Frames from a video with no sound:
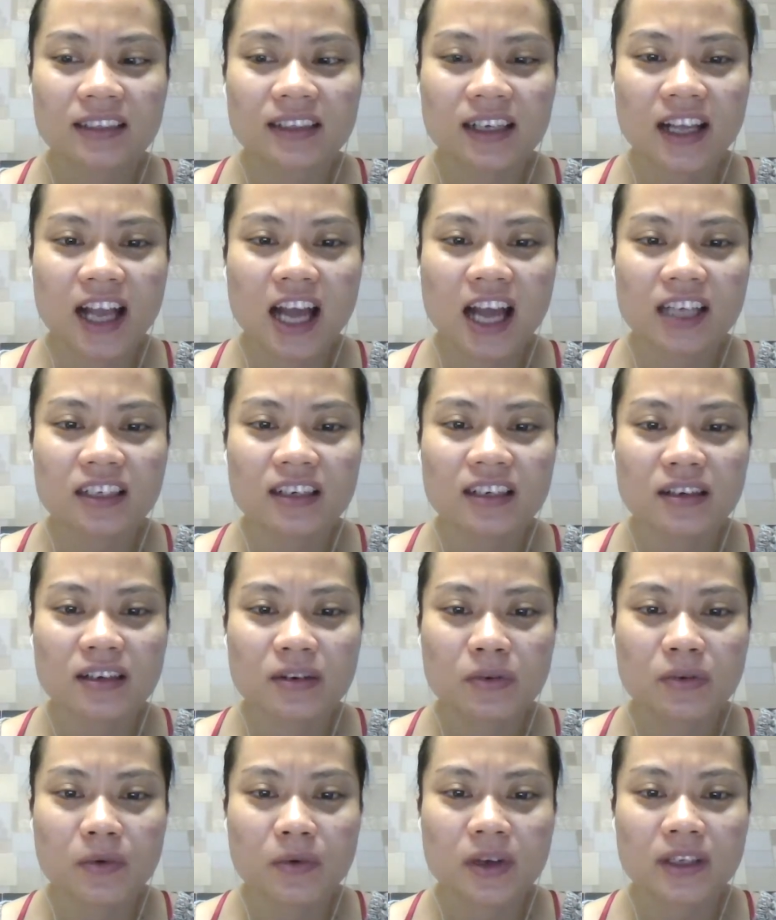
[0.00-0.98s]
cut
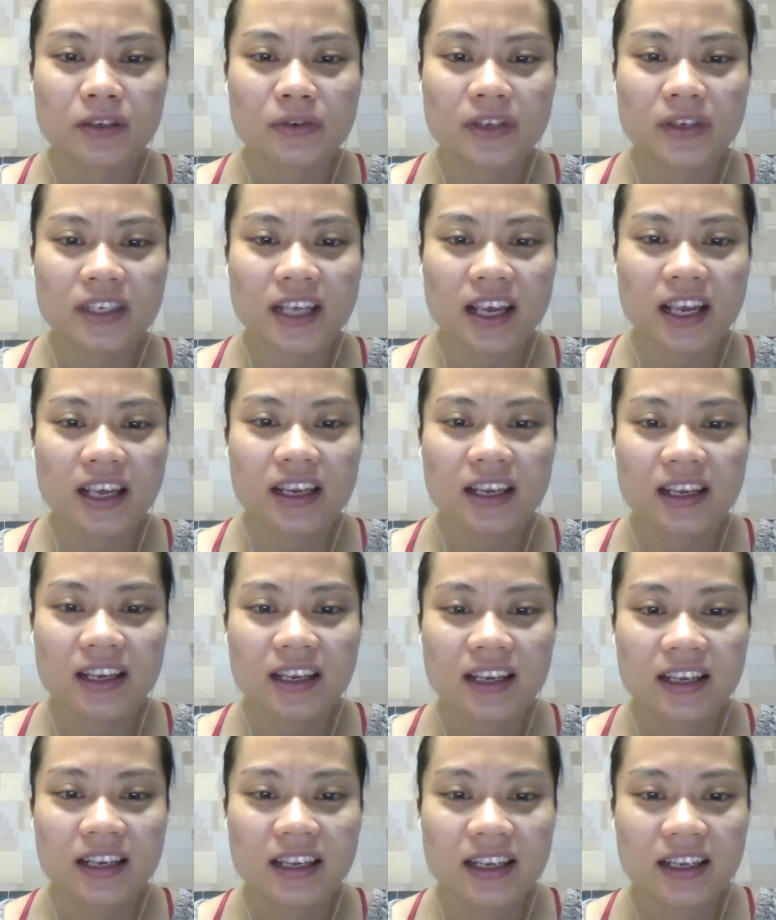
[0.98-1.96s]
what you say.
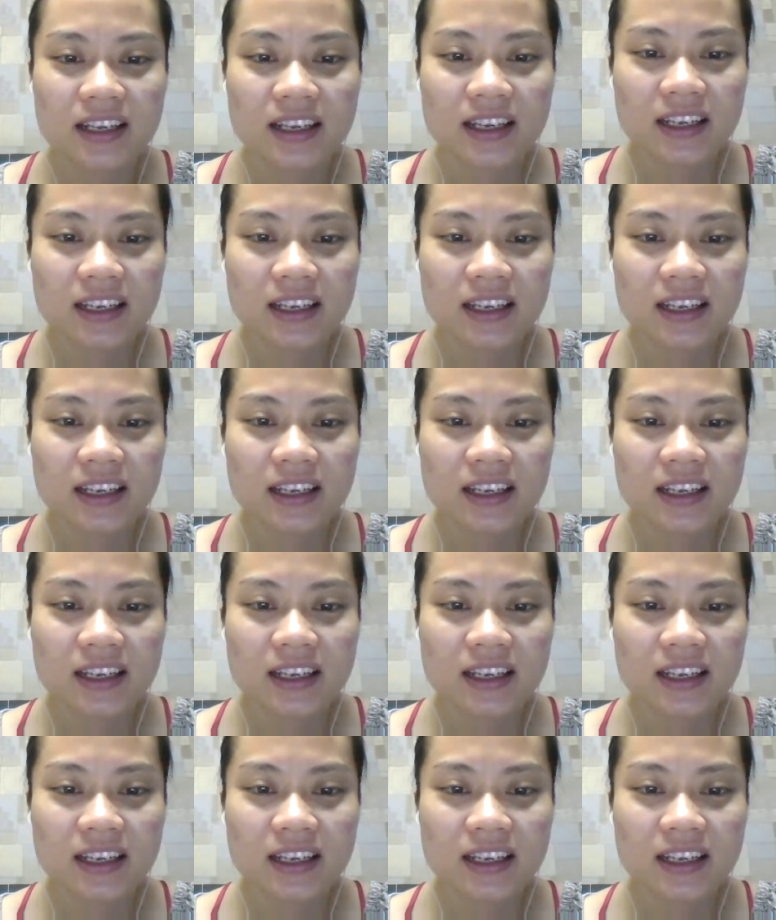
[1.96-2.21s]
So,